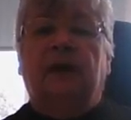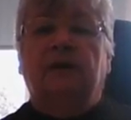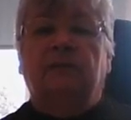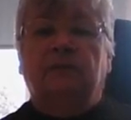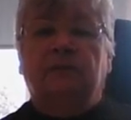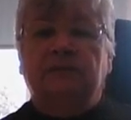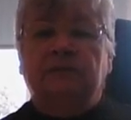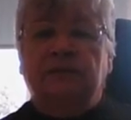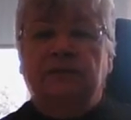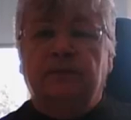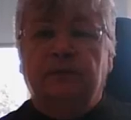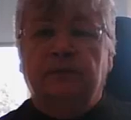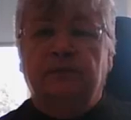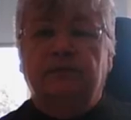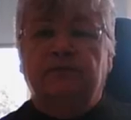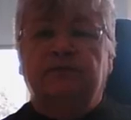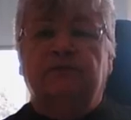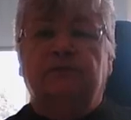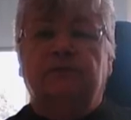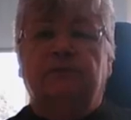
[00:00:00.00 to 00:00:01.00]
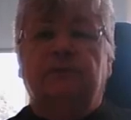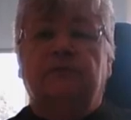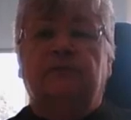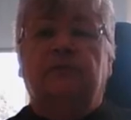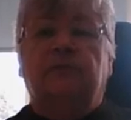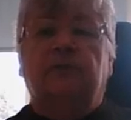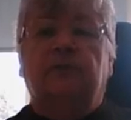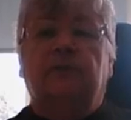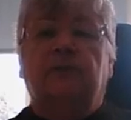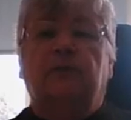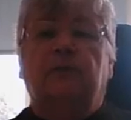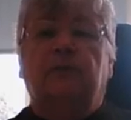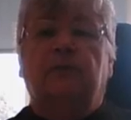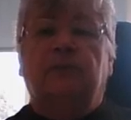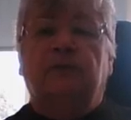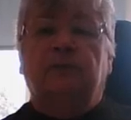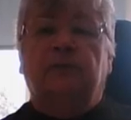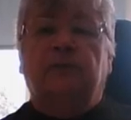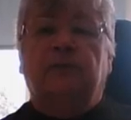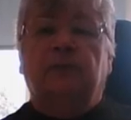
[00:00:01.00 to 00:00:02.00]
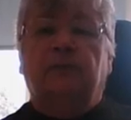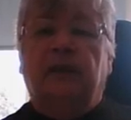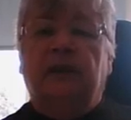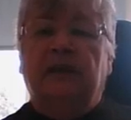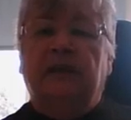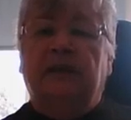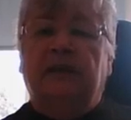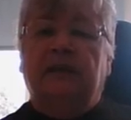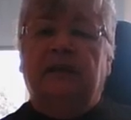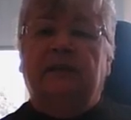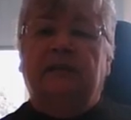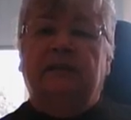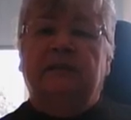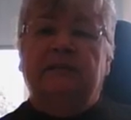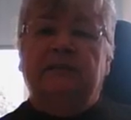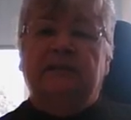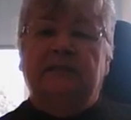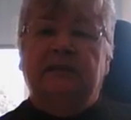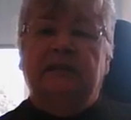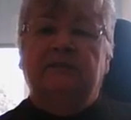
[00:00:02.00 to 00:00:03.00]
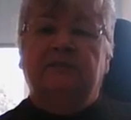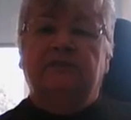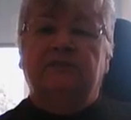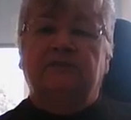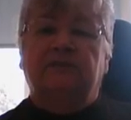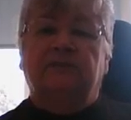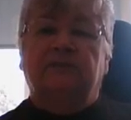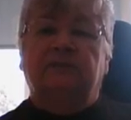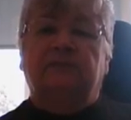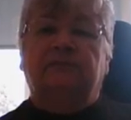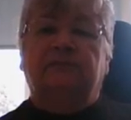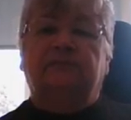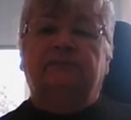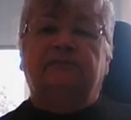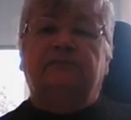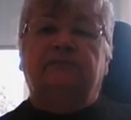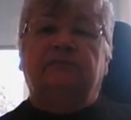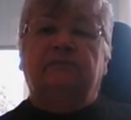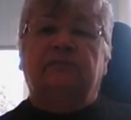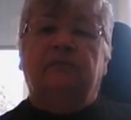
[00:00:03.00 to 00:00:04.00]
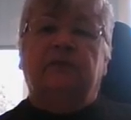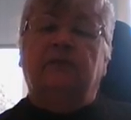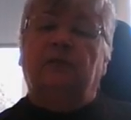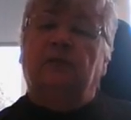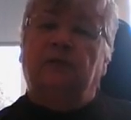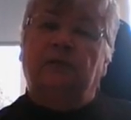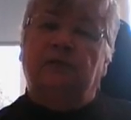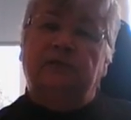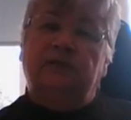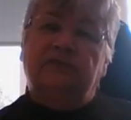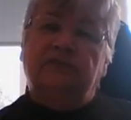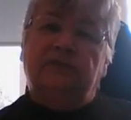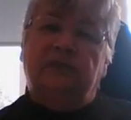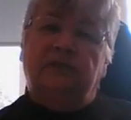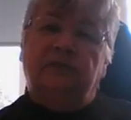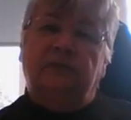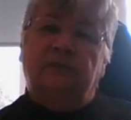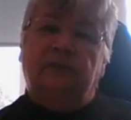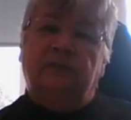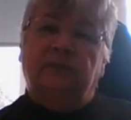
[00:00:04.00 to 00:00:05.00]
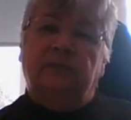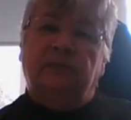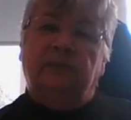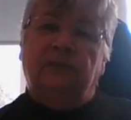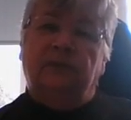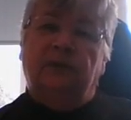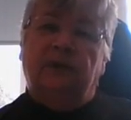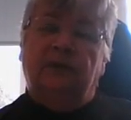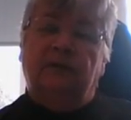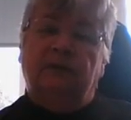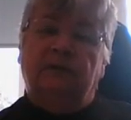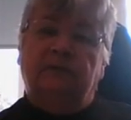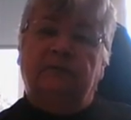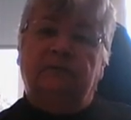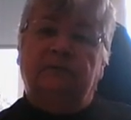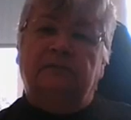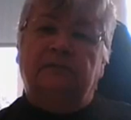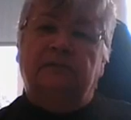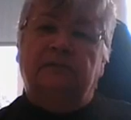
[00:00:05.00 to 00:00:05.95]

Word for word: I will support you with my right hand that saves you." Hold each other up in prayer.